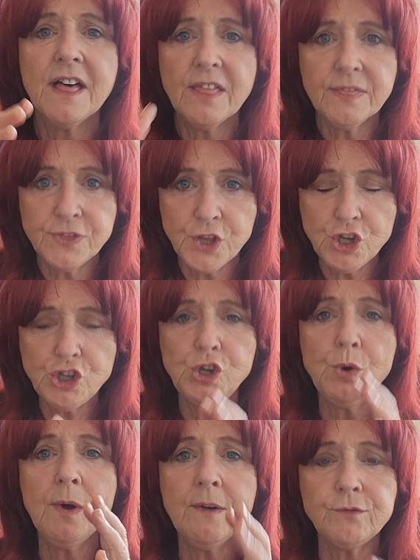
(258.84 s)

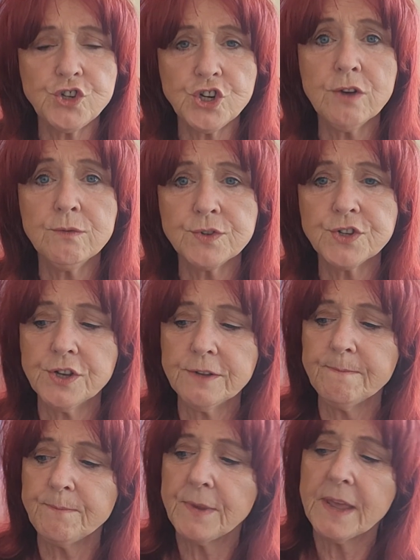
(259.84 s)
you have
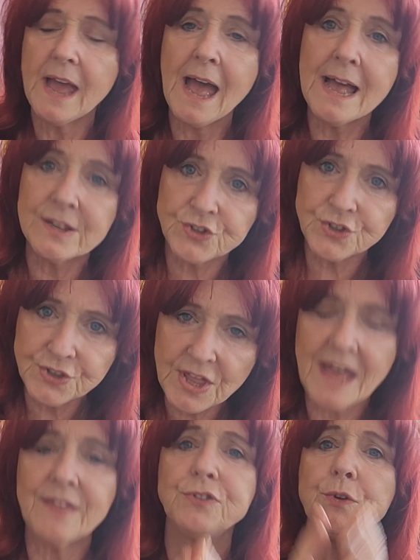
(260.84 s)
chosen as
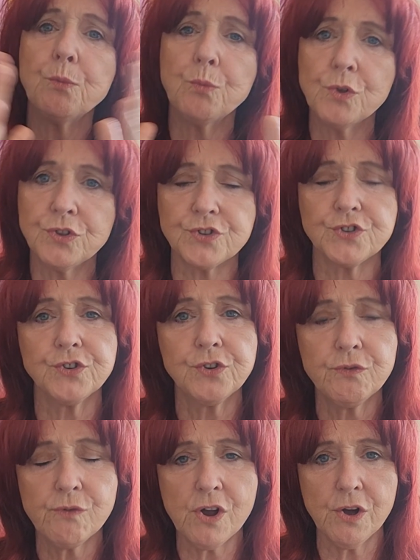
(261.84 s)
that wants to
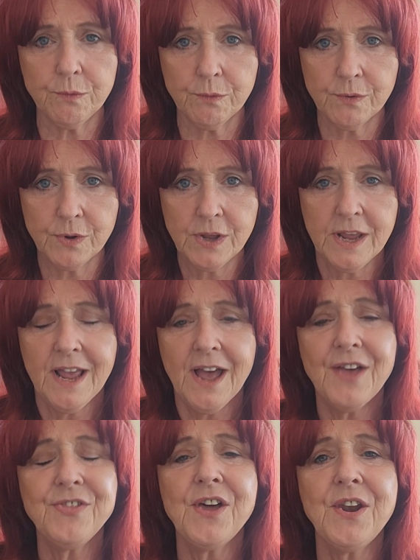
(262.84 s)
grow.
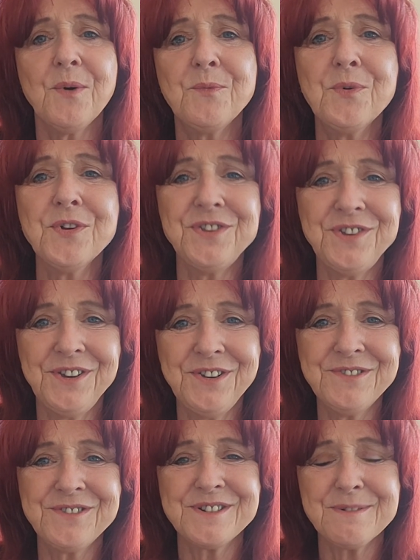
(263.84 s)
And then I want
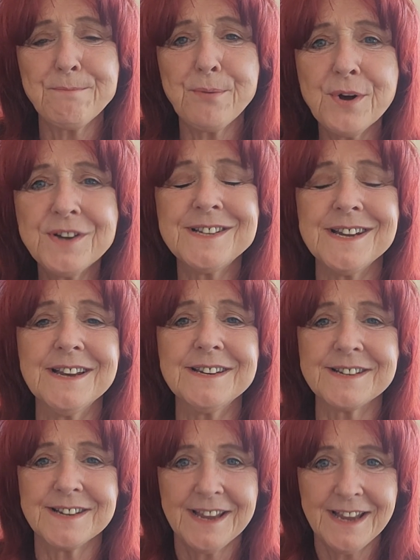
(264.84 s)
you to put
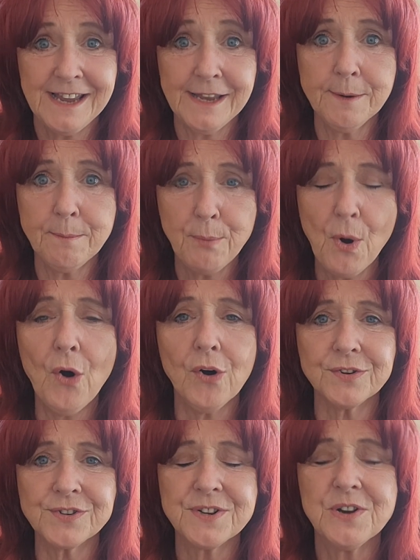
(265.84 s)
it in a
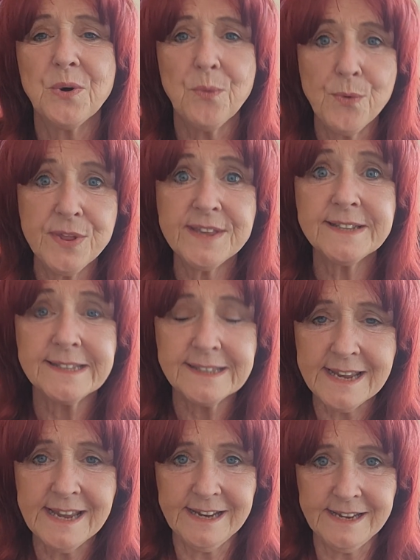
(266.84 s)
pot with a
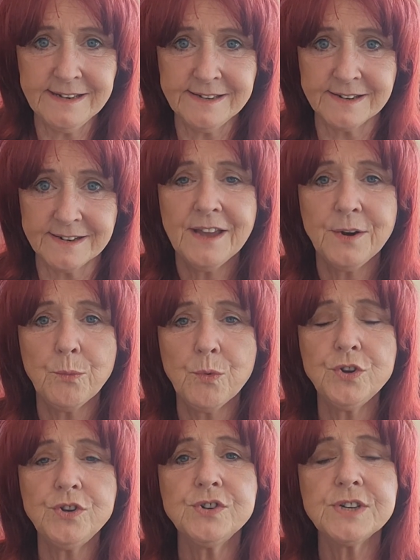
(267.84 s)
seed, and I
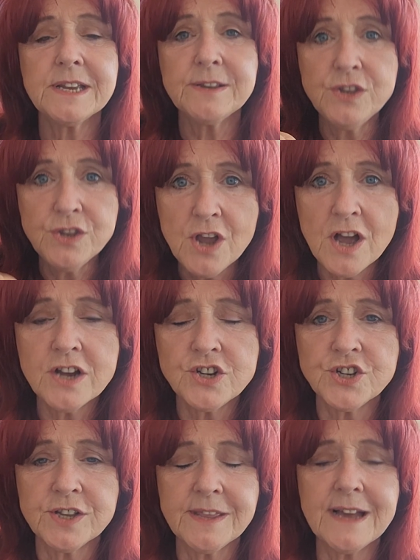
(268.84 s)
want you to
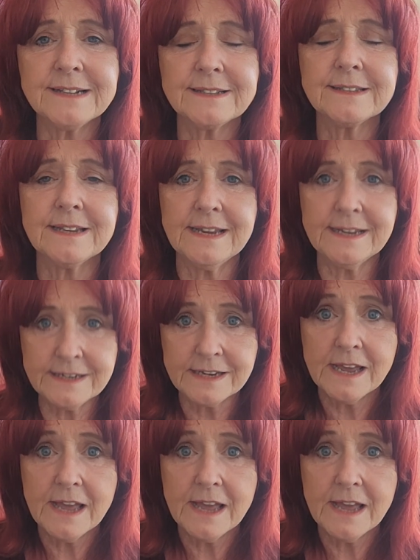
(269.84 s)
nurture that seed,